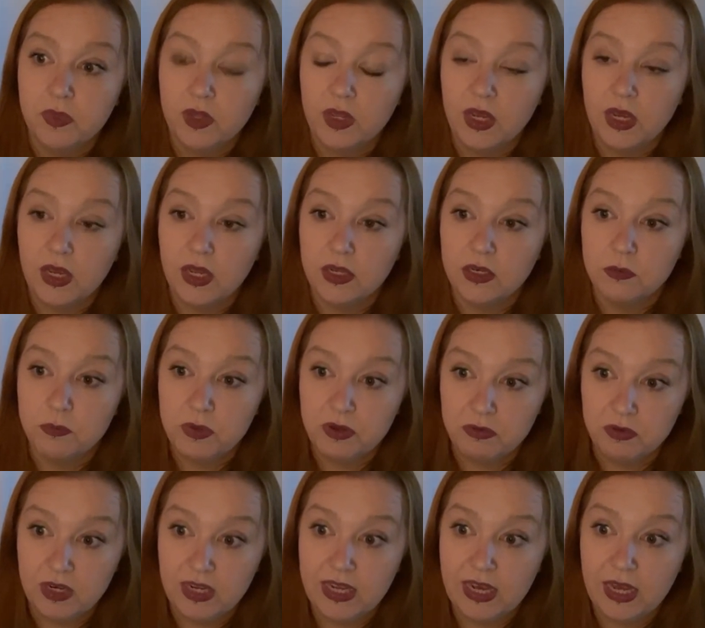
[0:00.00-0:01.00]
and be
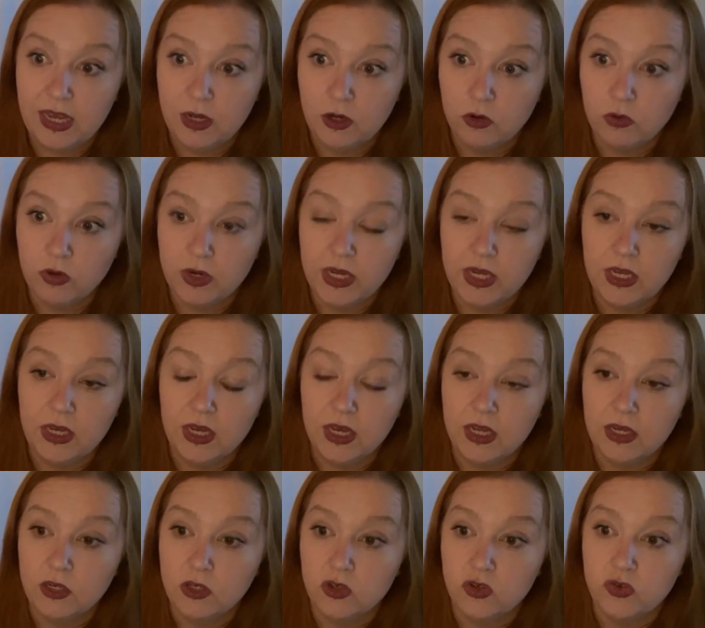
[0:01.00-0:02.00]
really angry
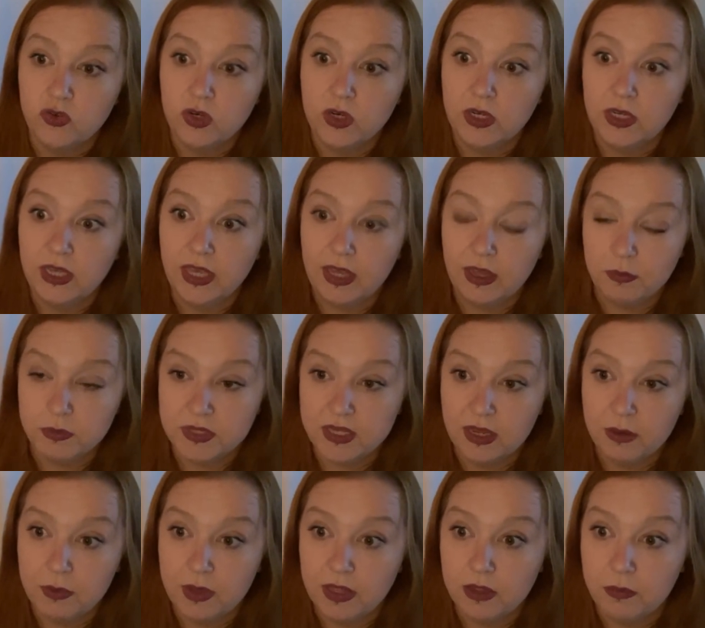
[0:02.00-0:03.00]
and try and get
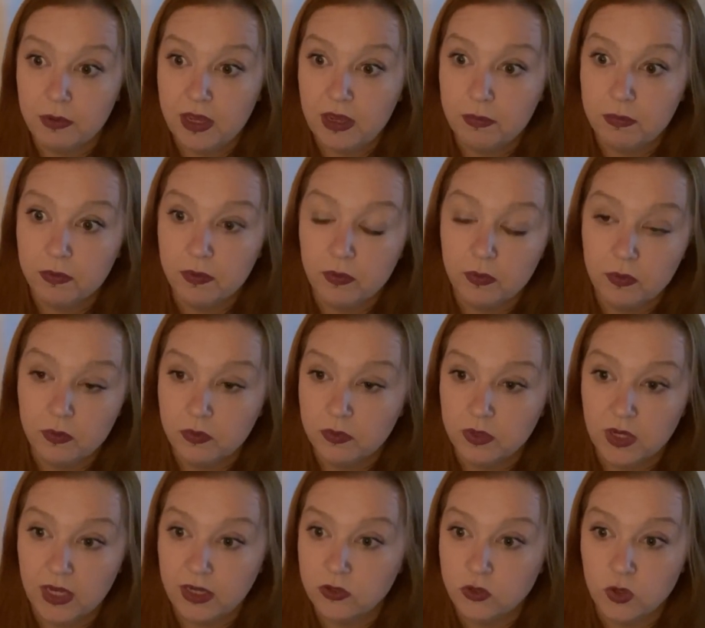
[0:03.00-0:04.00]
upset about the people,
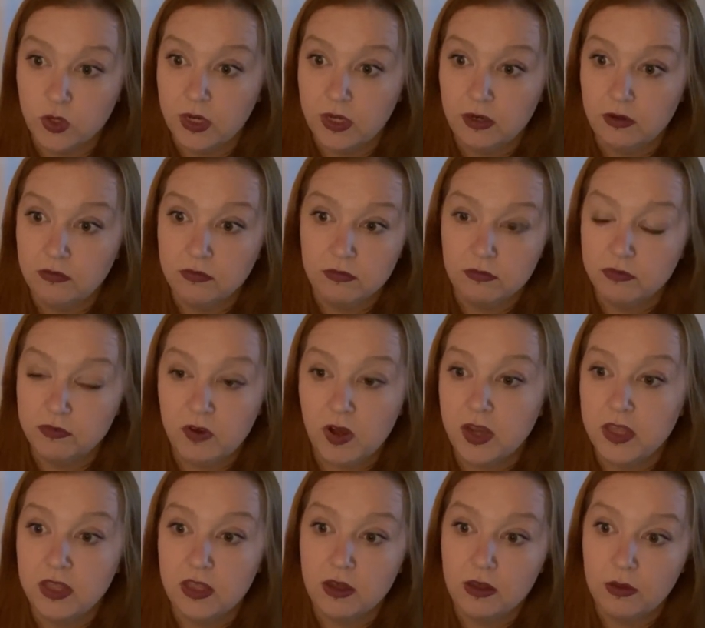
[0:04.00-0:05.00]
like try and
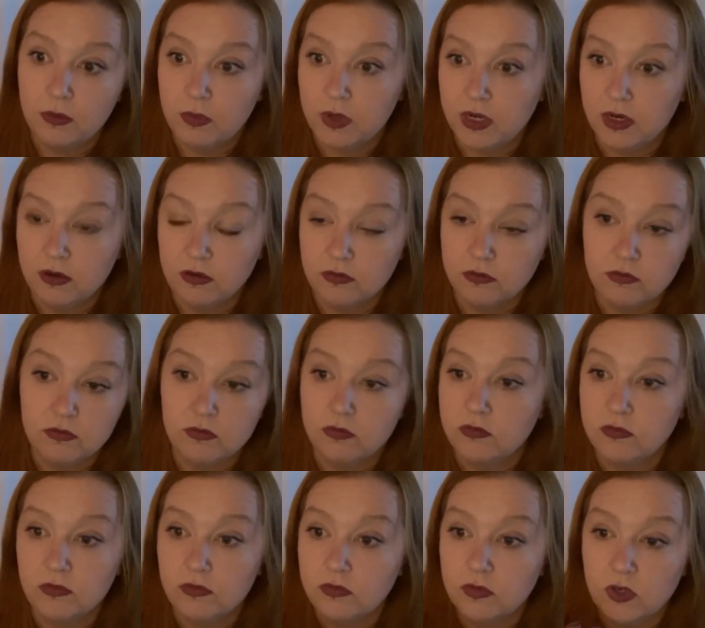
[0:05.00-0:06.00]
find them
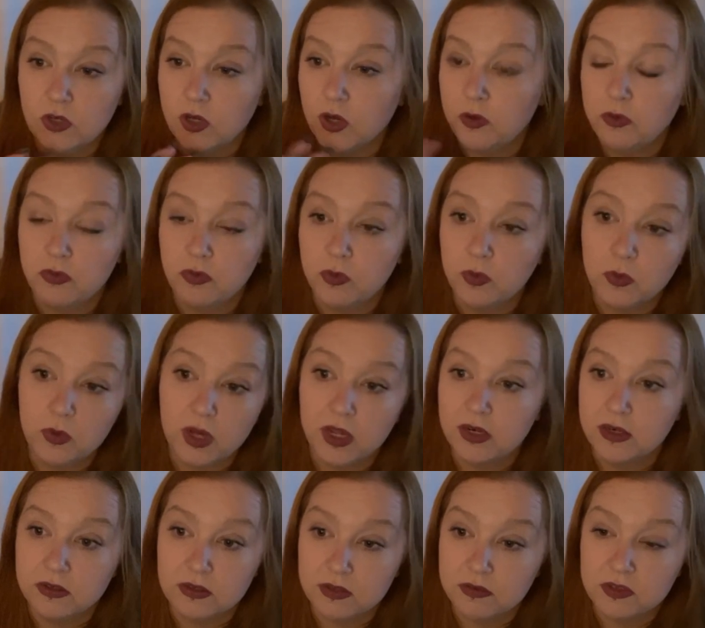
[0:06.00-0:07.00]
and go through all
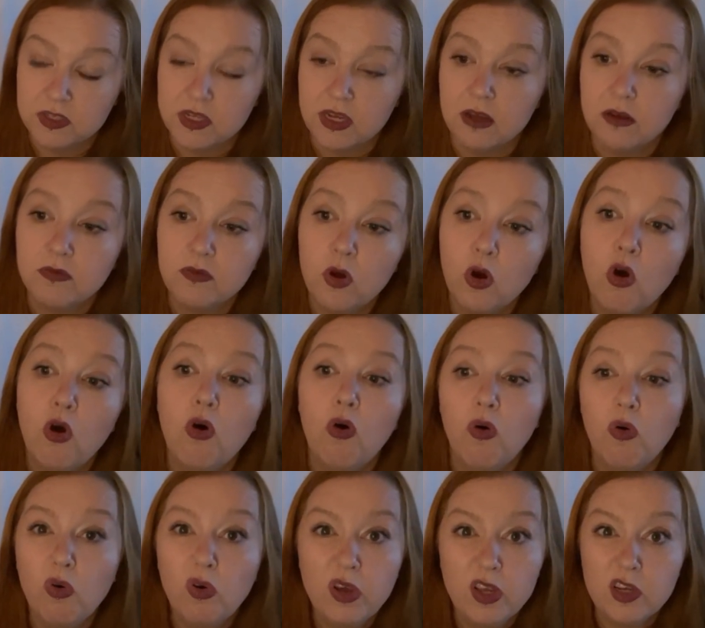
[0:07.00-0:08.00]
kinds of stuff,
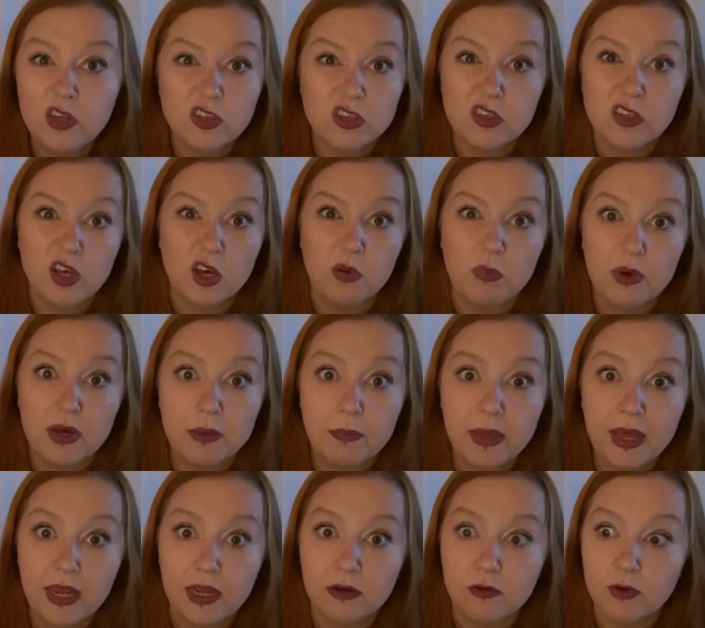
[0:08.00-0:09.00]
or you can just go and buy
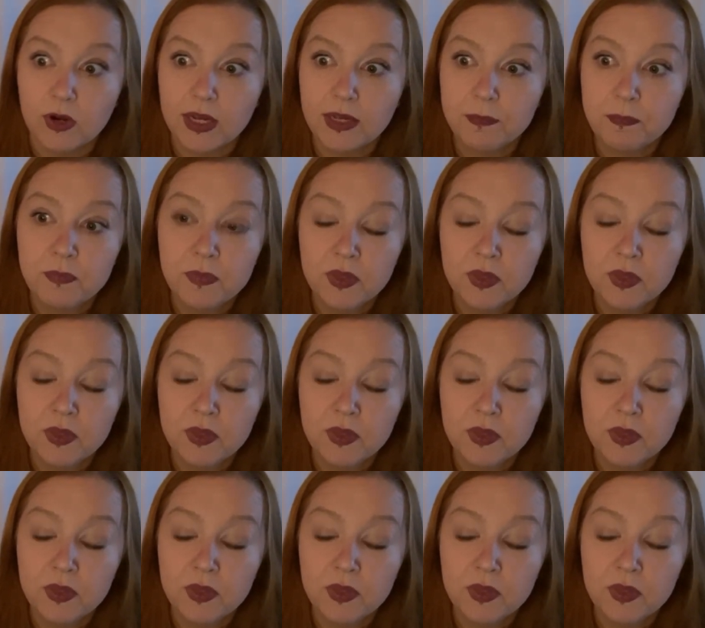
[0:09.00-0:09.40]
paint, right?